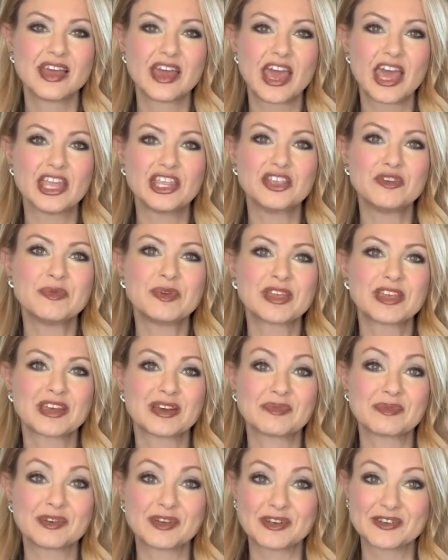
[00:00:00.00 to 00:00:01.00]
And you
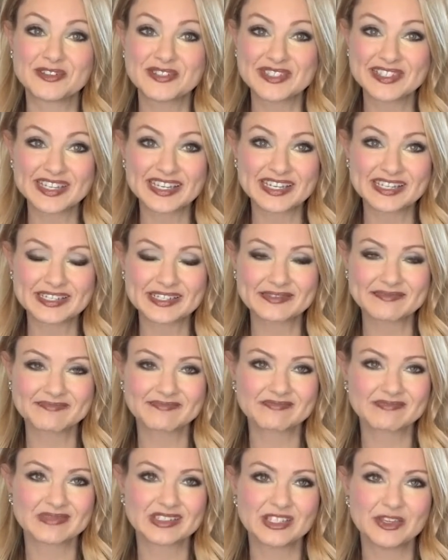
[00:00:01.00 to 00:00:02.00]
become close knit.
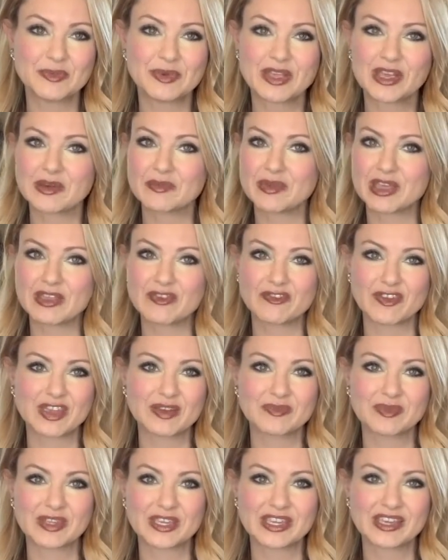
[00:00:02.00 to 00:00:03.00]
You become like
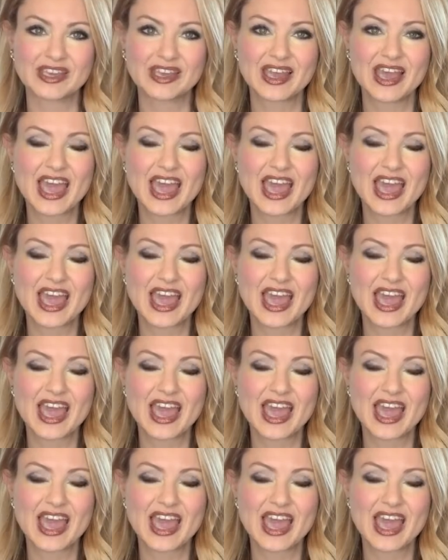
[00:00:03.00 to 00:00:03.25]
family.